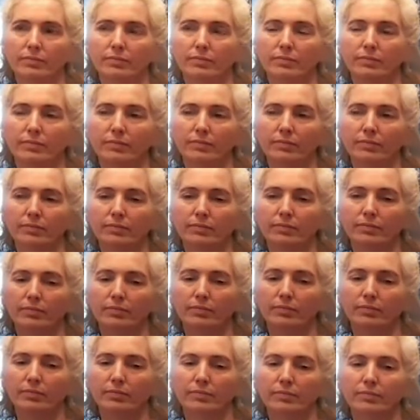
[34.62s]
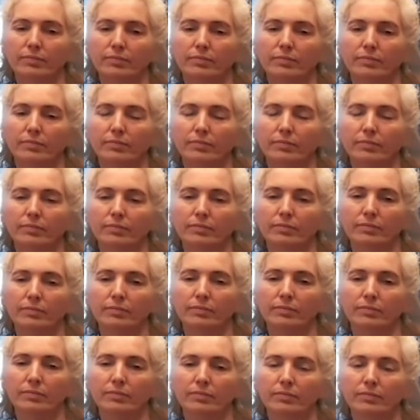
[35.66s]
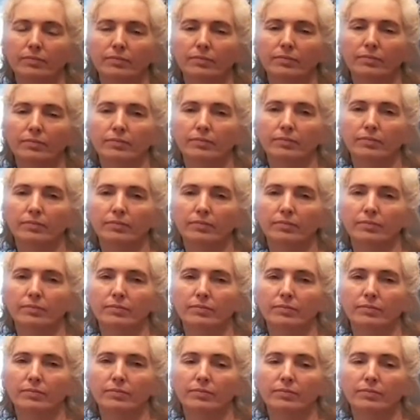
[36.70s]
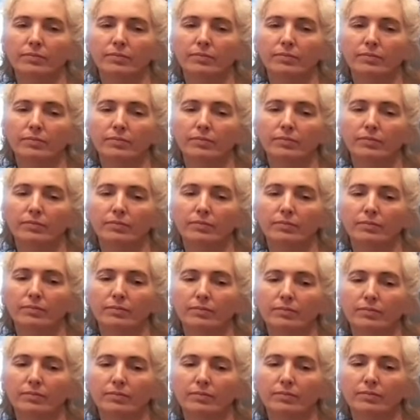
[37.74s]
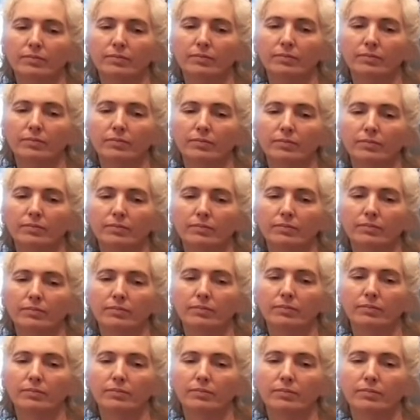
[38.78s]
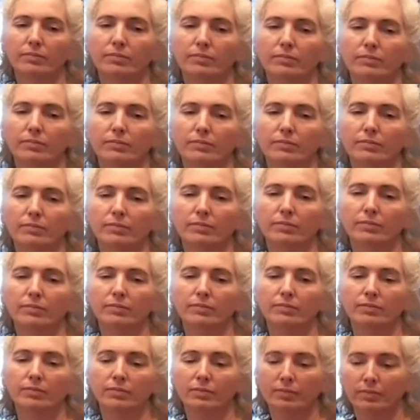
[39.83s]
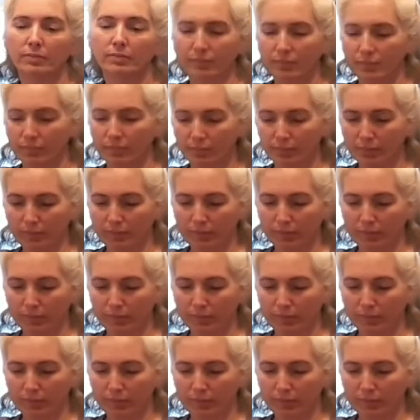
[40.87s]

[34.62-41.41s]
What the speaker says: No words are spoken by the person on screen.